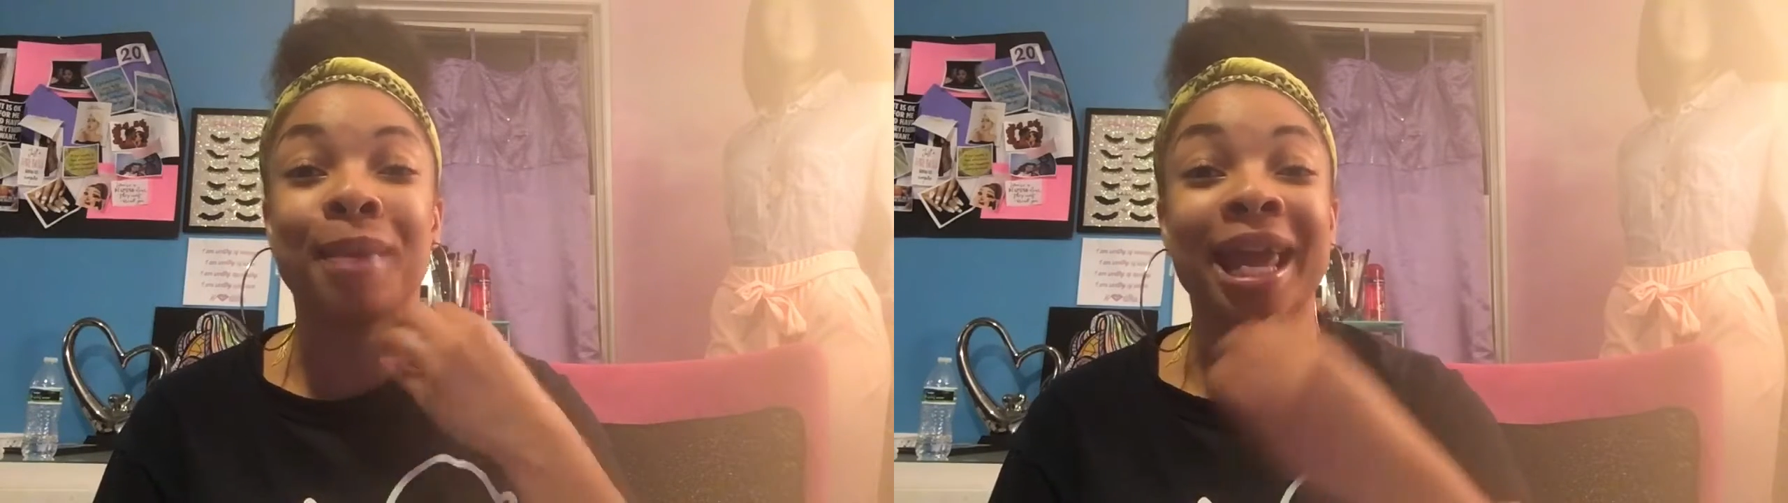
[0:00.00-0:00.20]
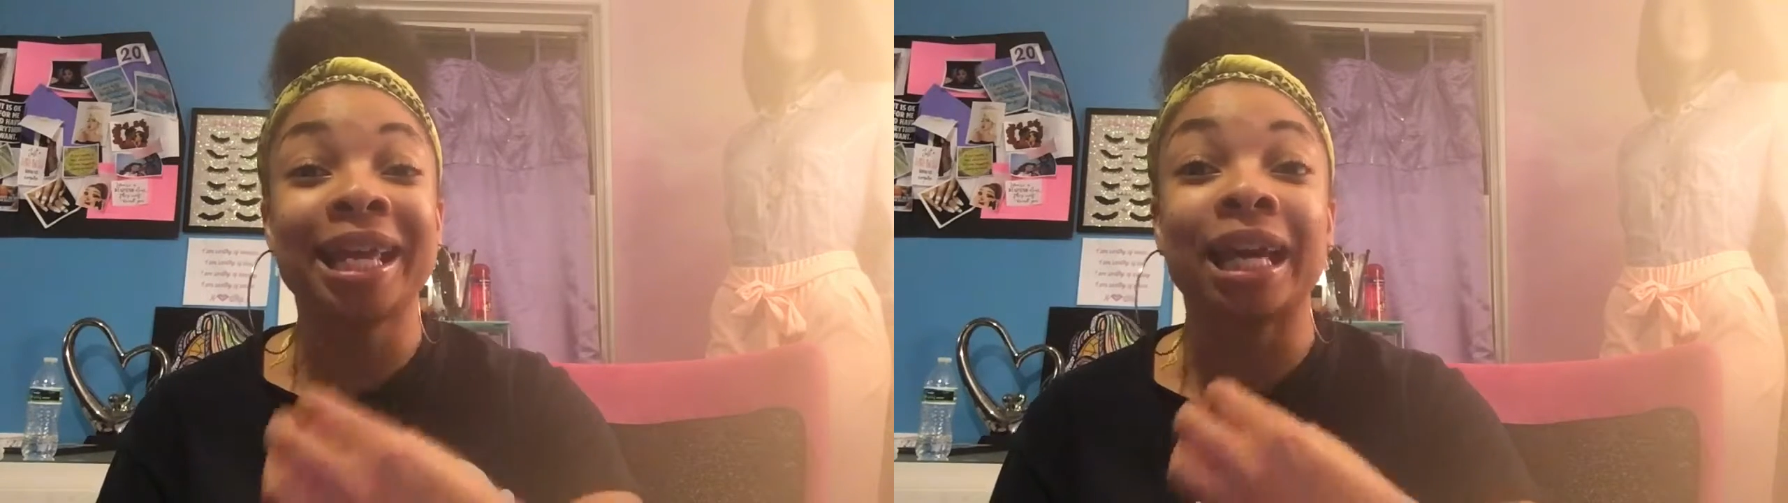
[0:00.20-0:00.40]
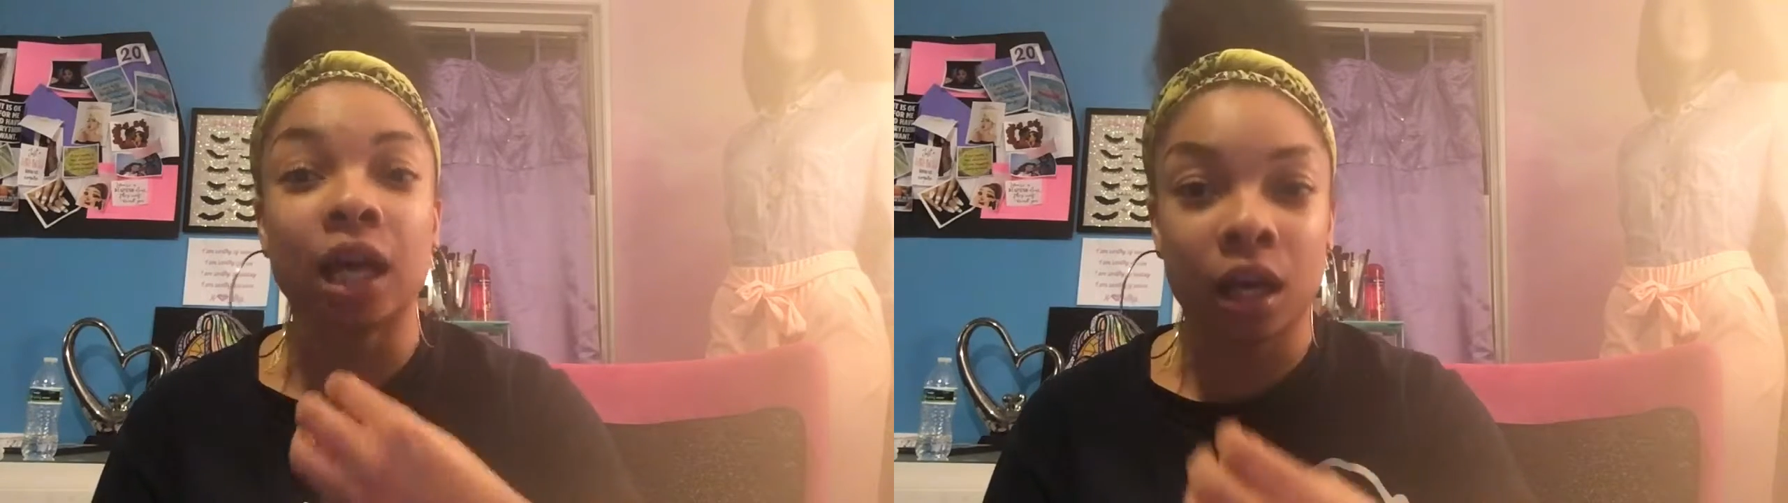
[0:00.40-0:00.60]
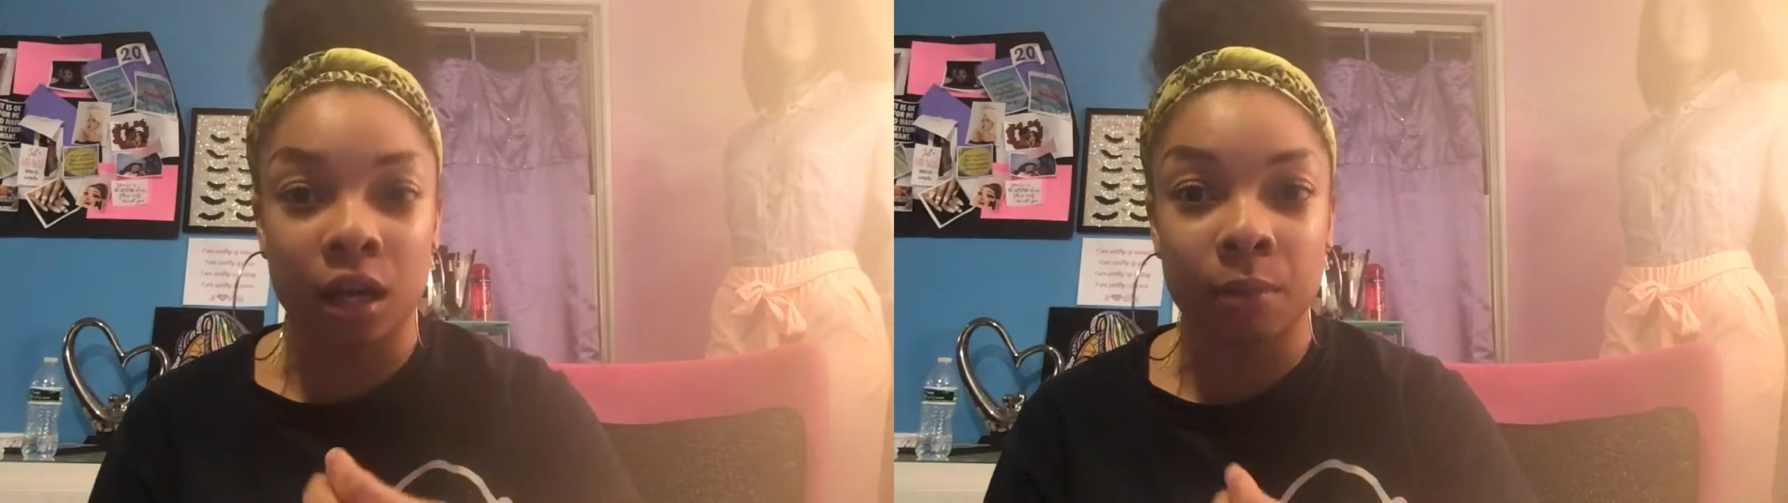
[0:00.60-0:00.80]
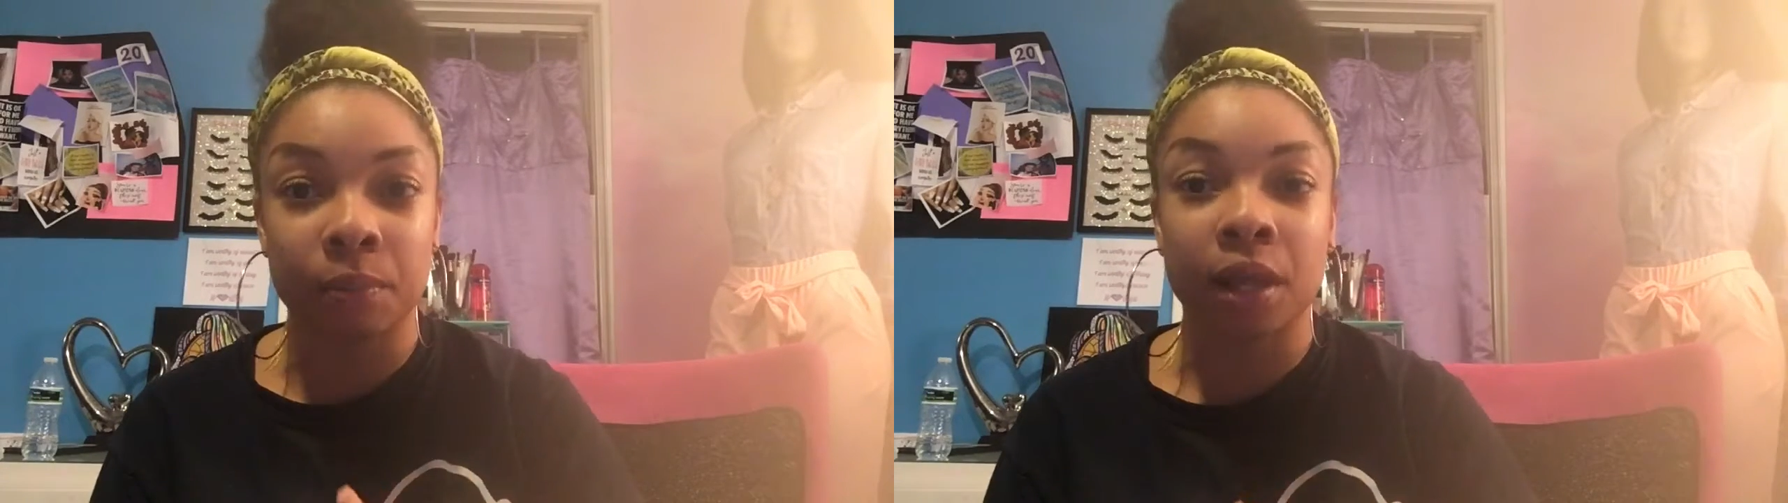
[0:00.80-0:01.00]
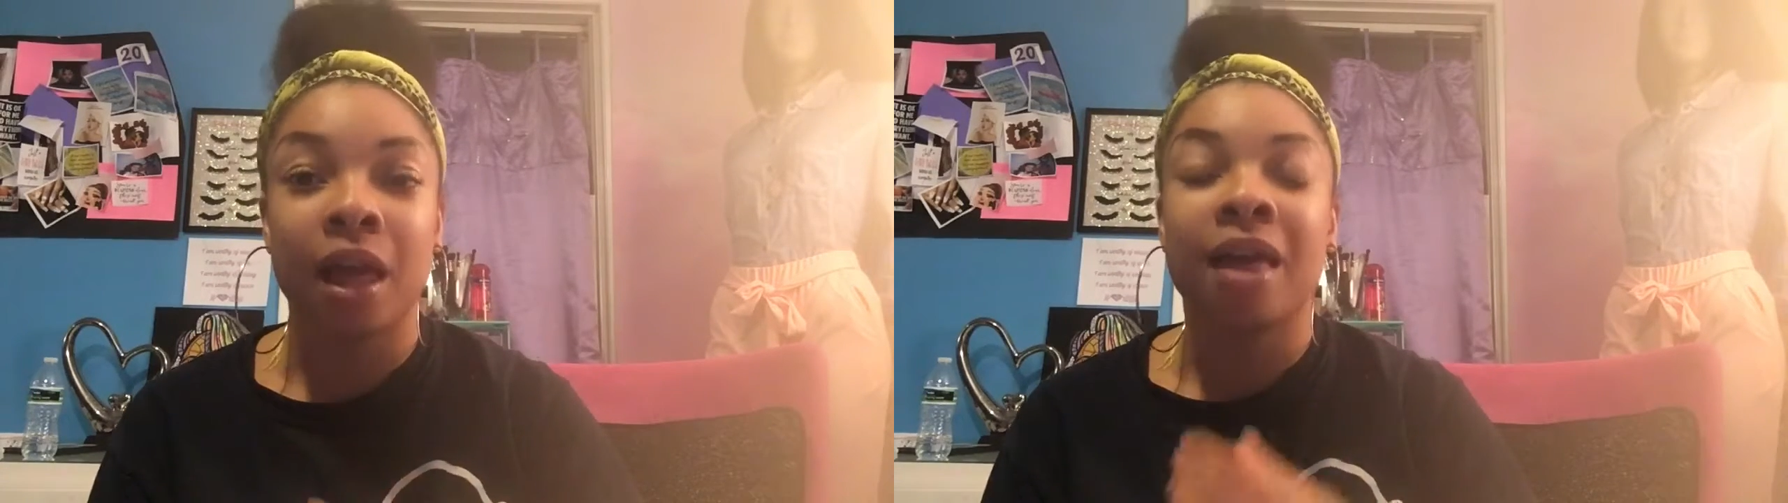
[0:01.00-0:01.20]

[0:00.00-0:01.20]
makeup